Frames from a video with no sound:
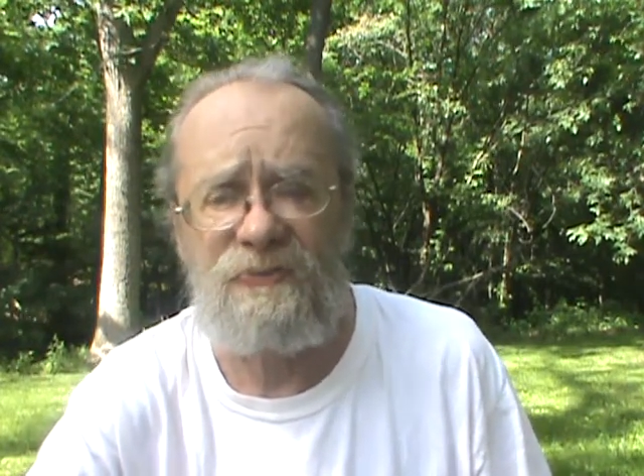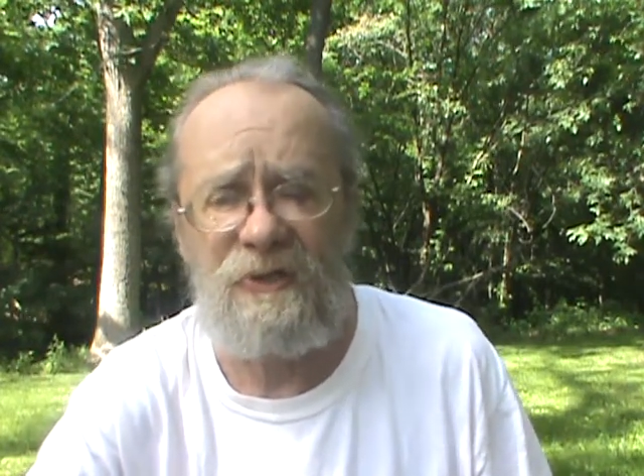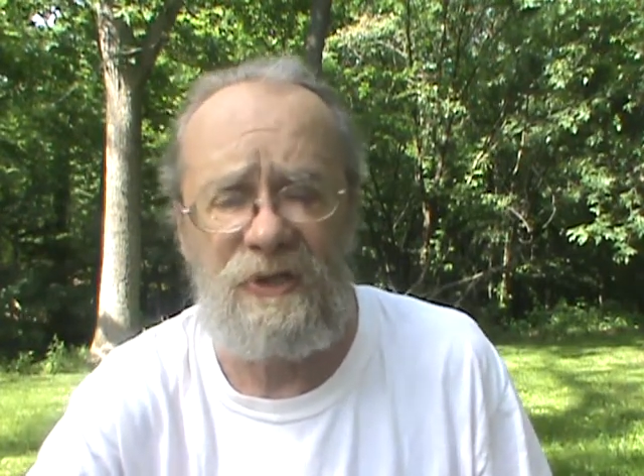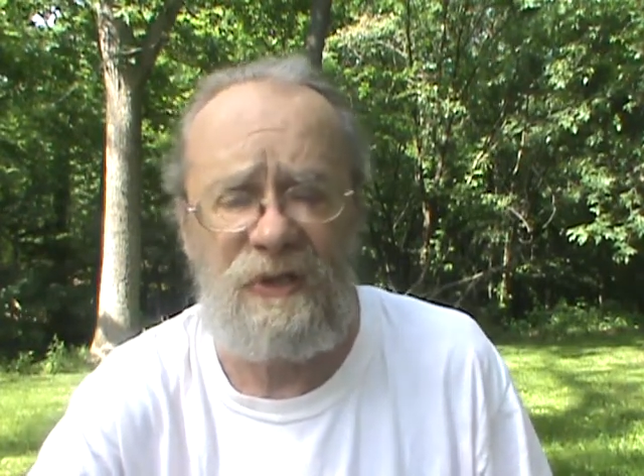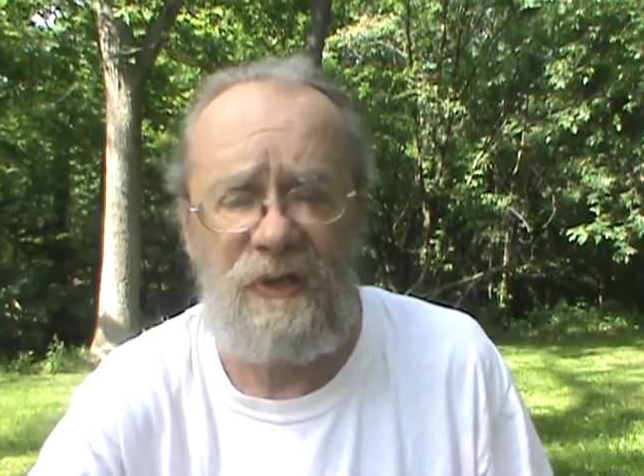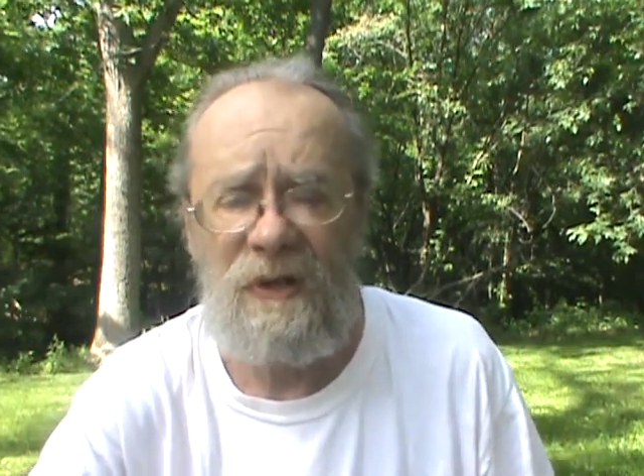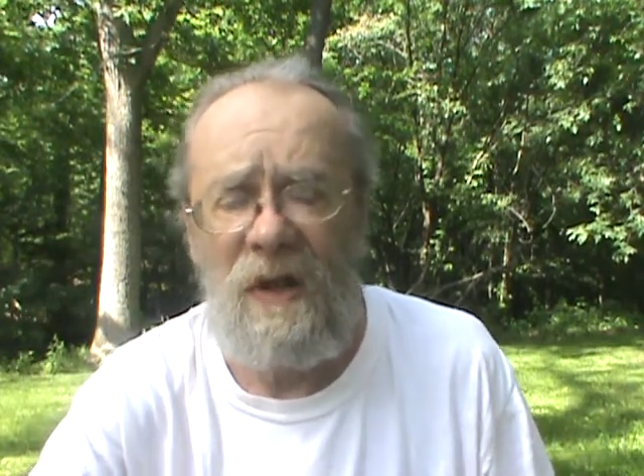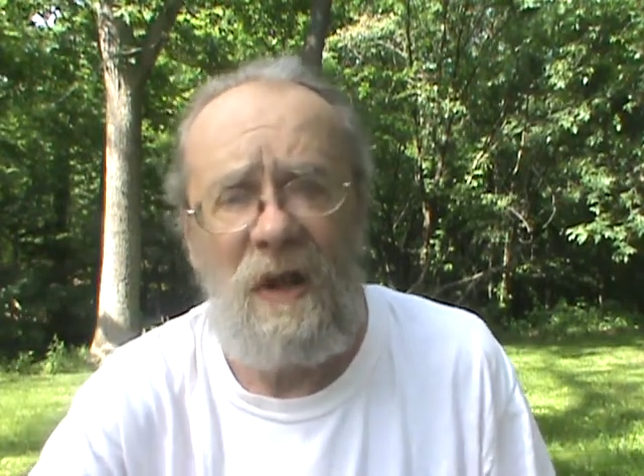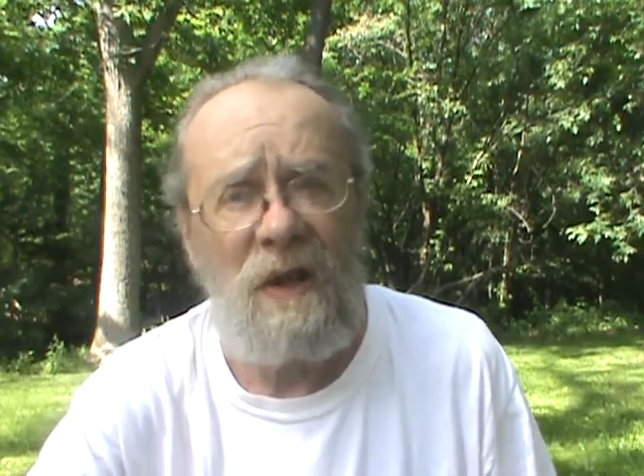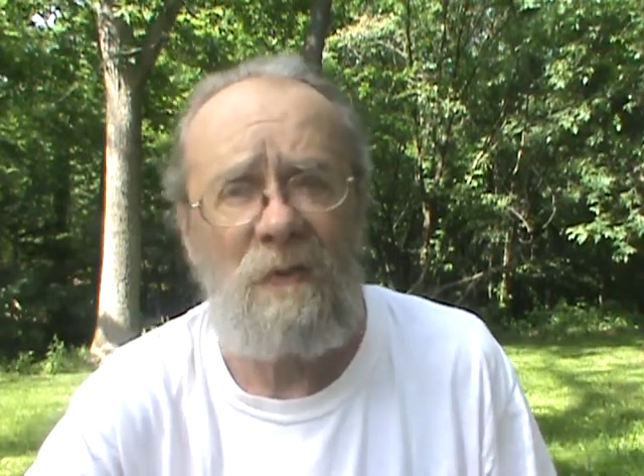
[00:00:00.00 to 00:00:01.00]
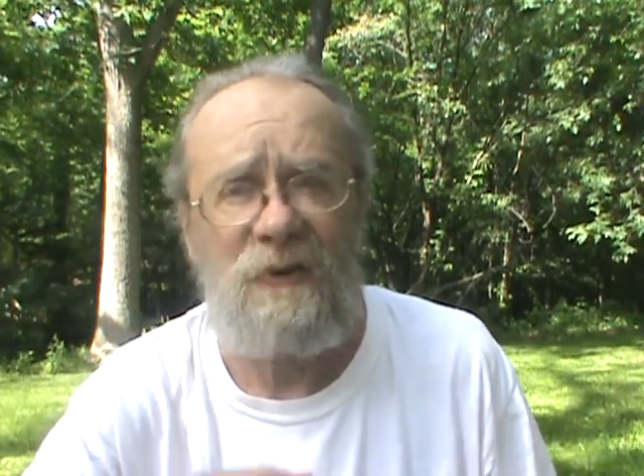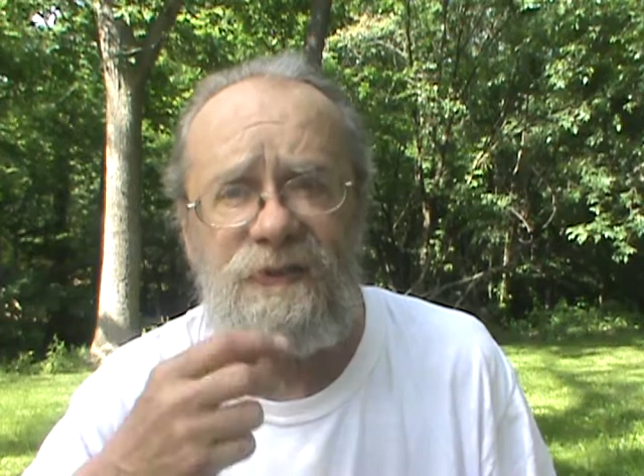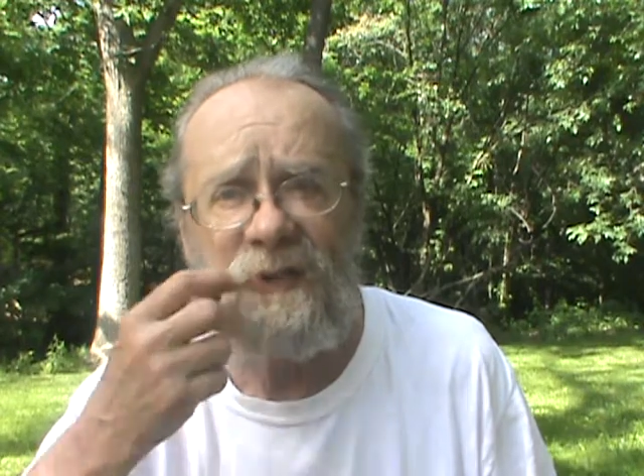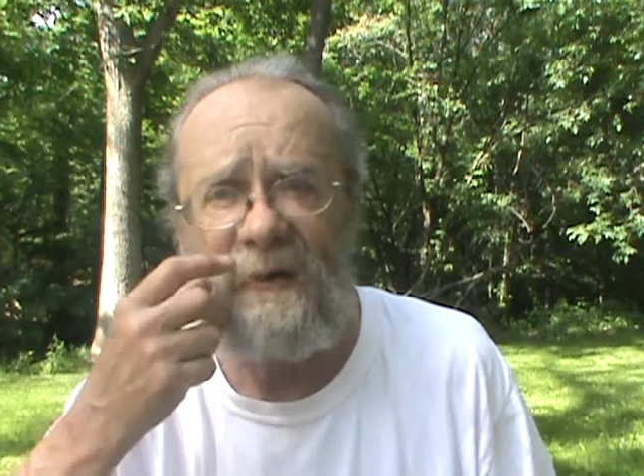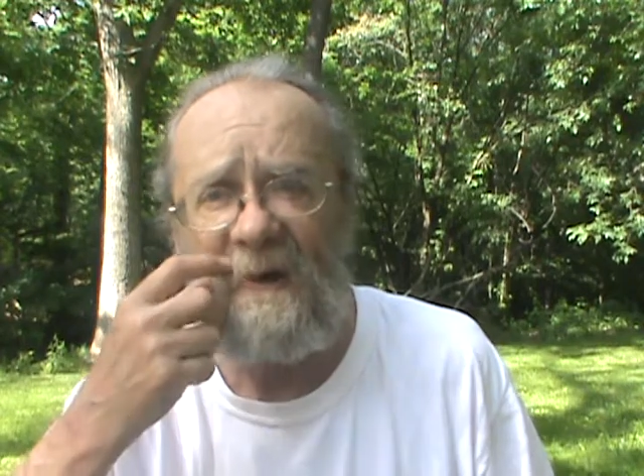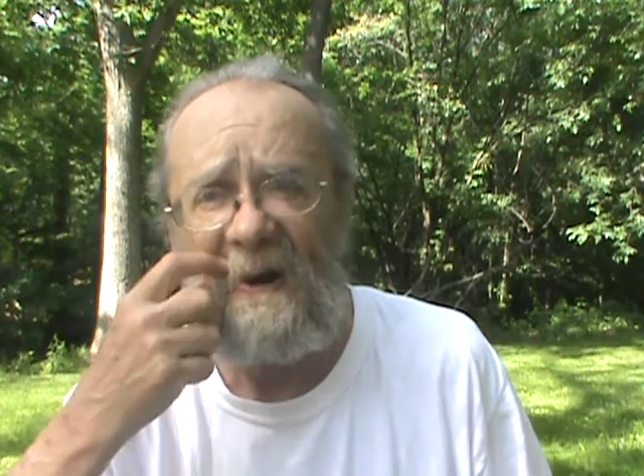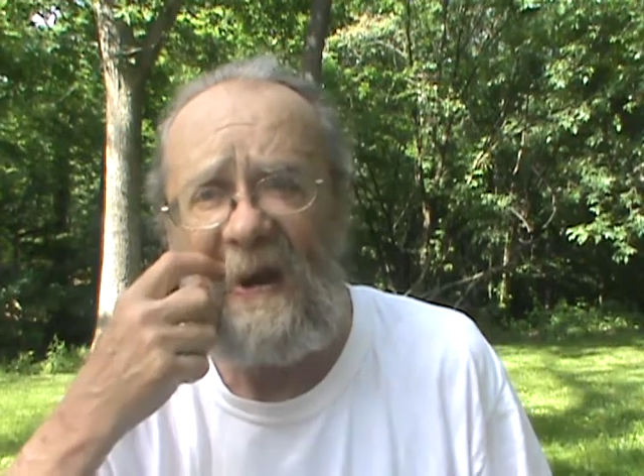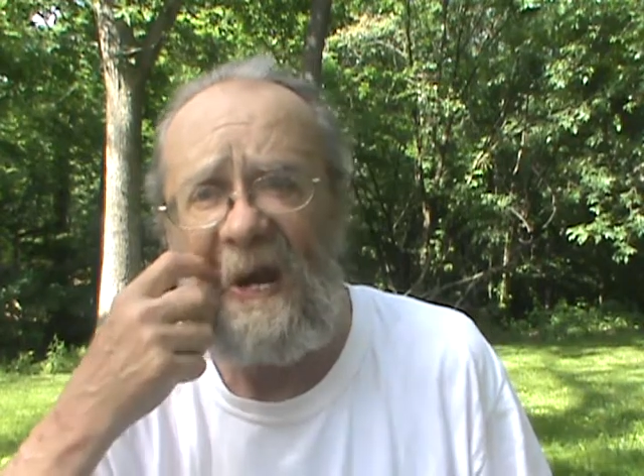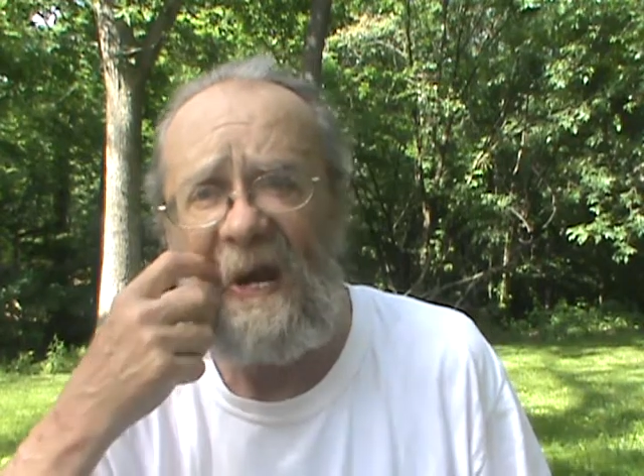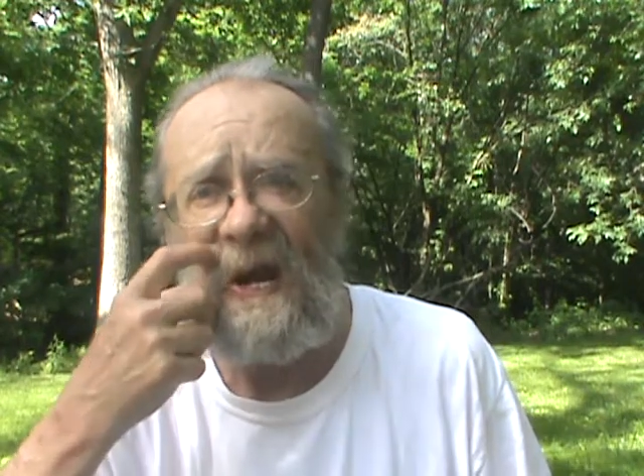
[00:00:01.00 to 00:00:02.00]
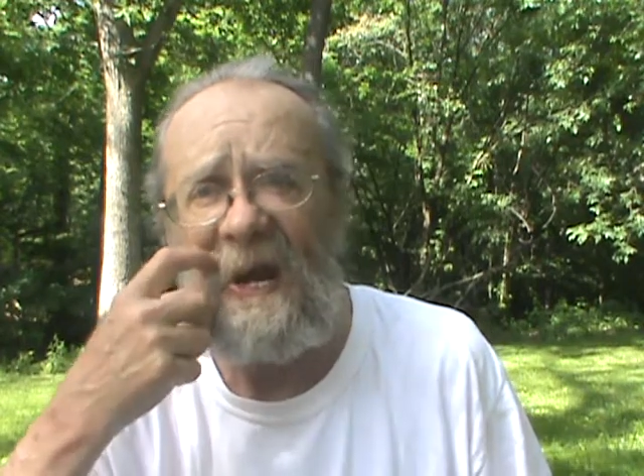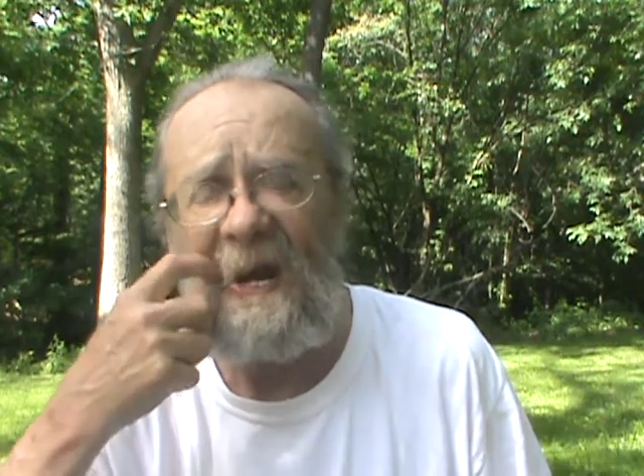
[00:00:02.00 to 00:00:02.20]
but uh, there was thunder and lightning.